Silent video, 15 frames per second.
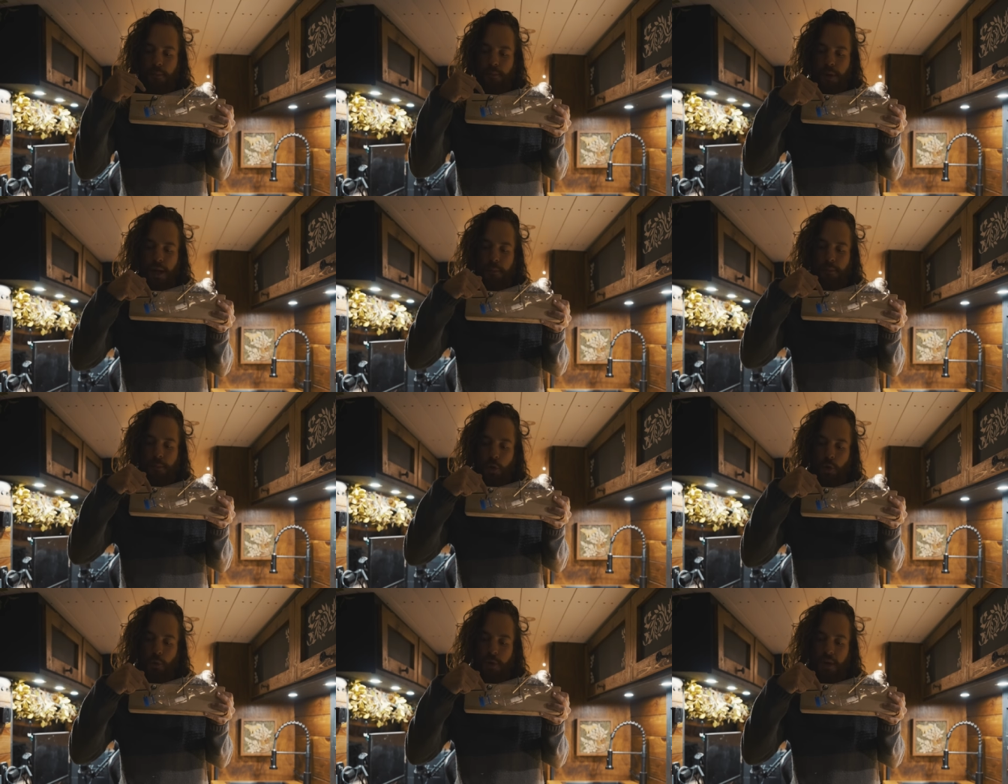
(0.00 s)
and
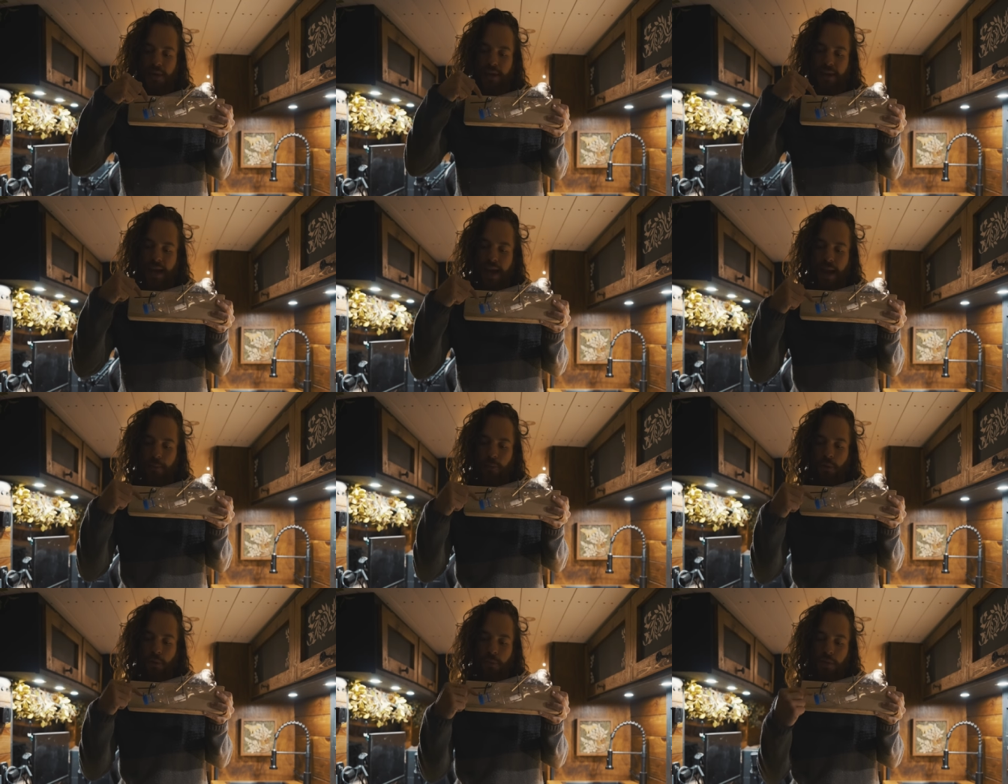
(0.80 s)
boom, the
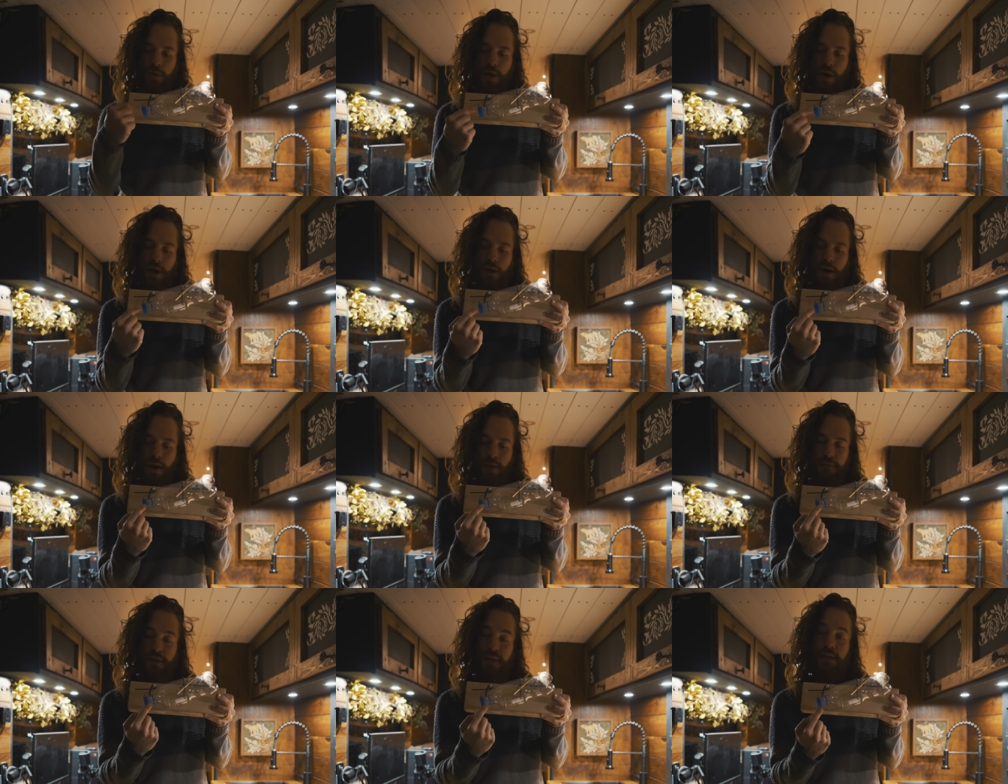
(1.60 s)
cap will block
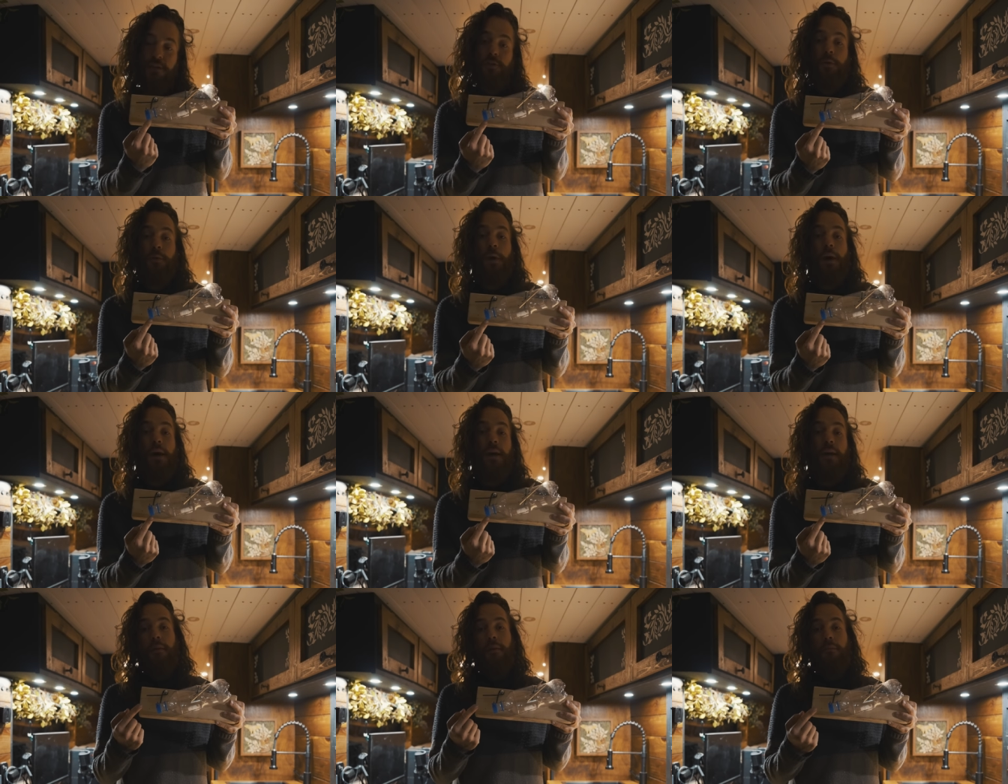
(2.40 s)
off the entryway,
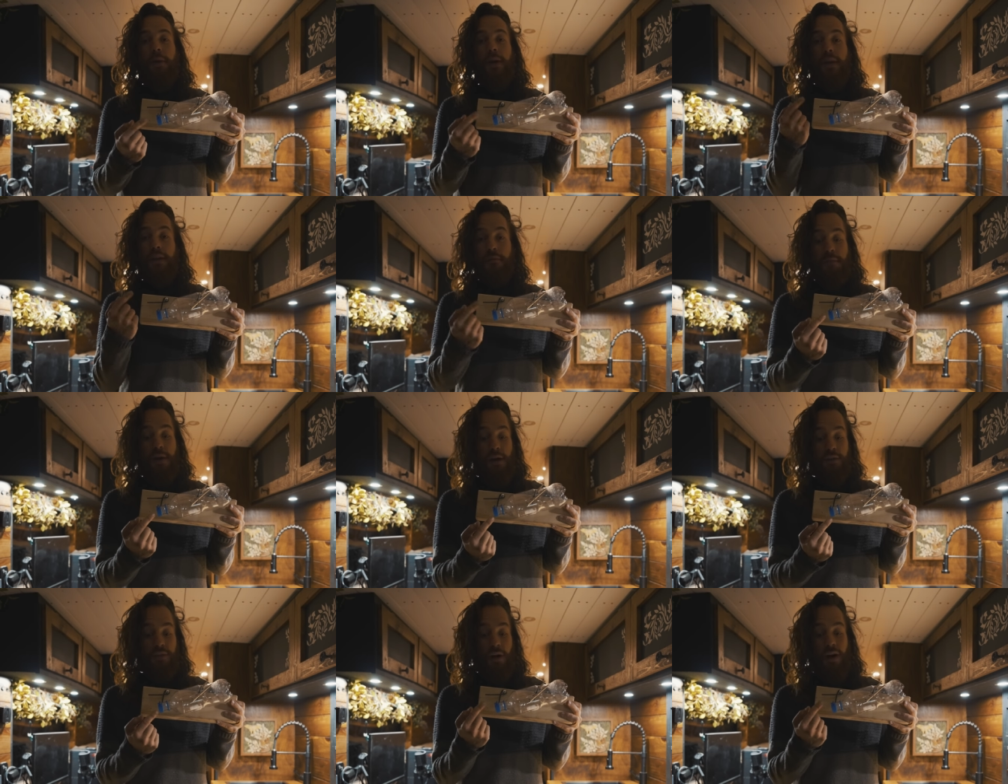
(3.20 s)
making the
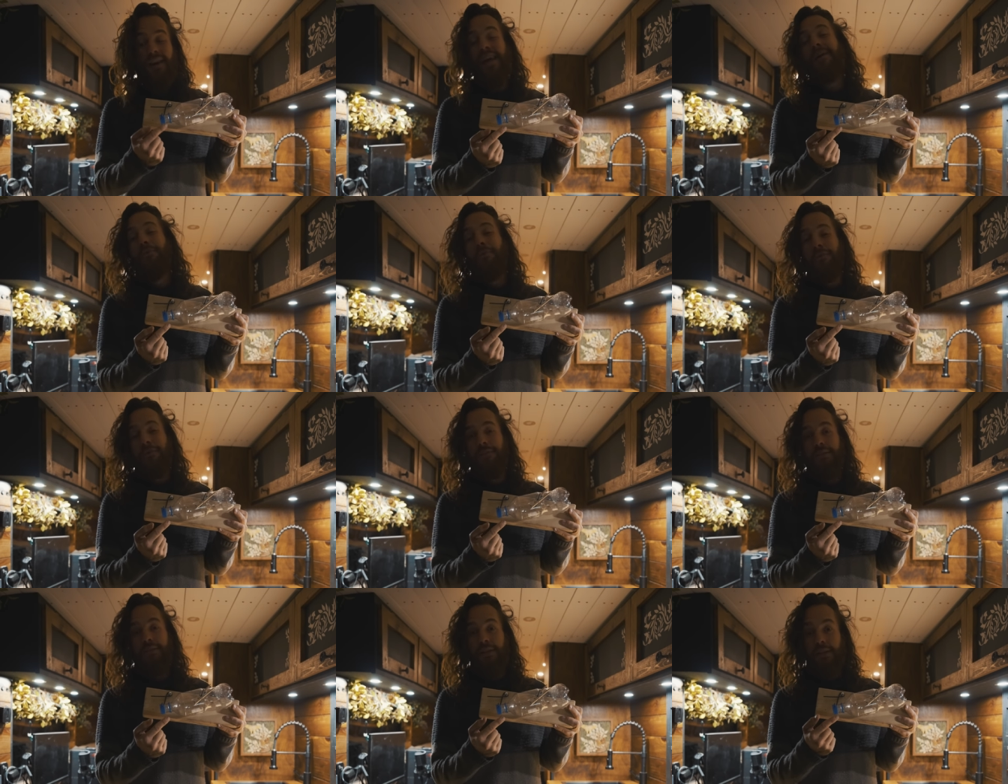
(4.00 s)
mouse unable
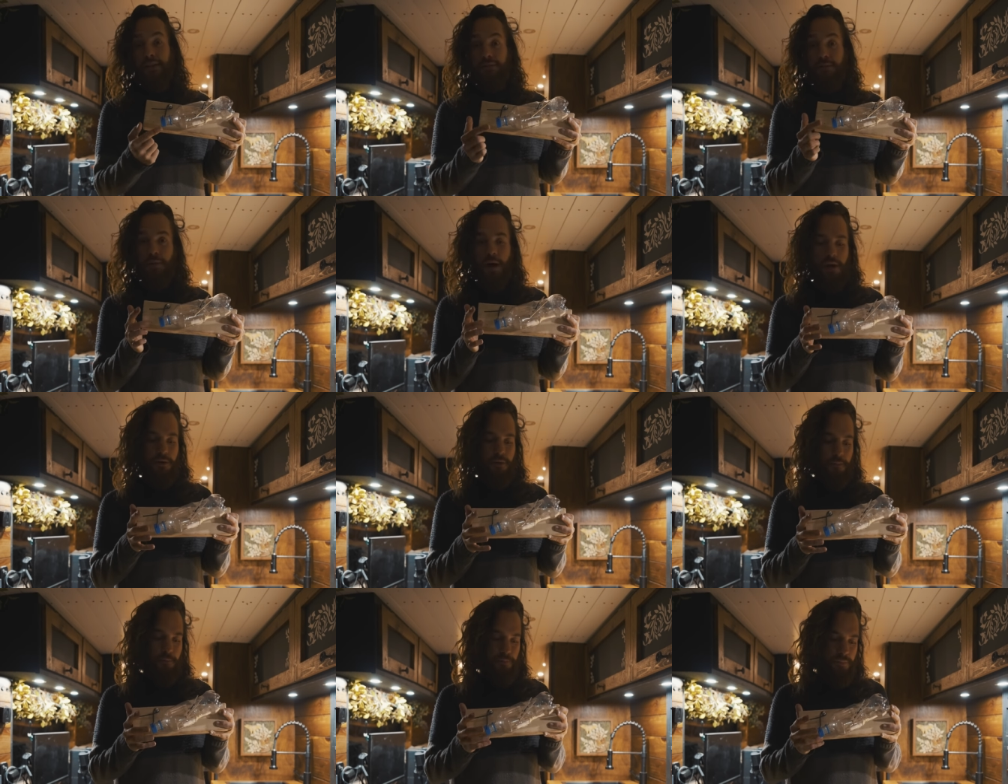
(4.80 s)
to leave the bottle.
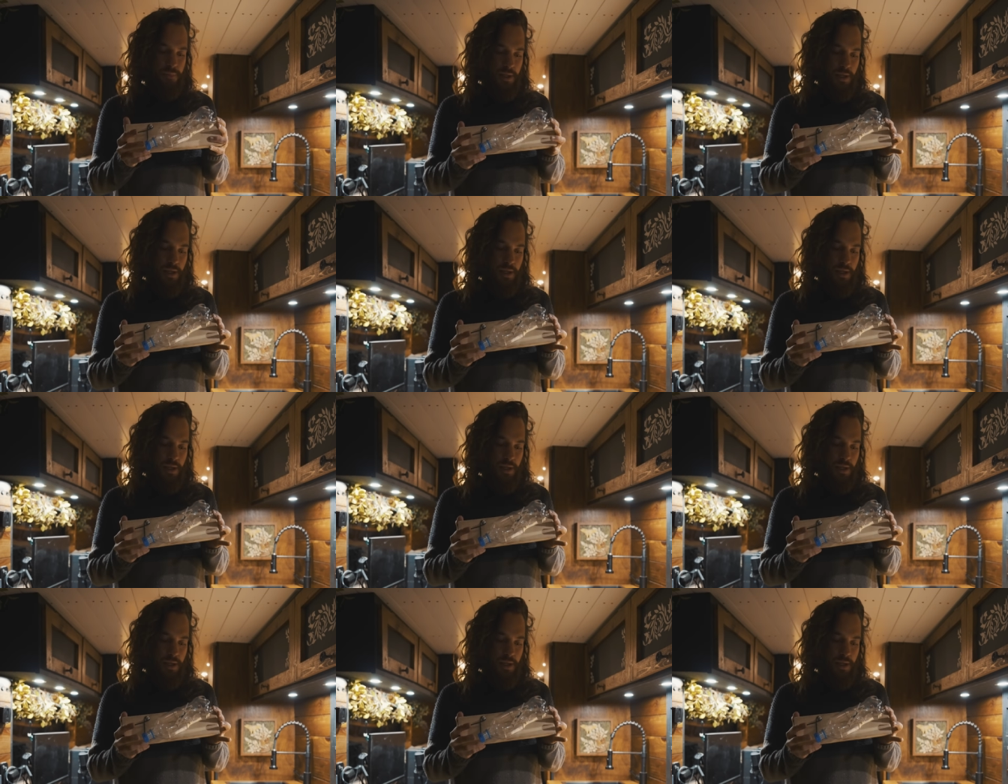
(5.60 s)
And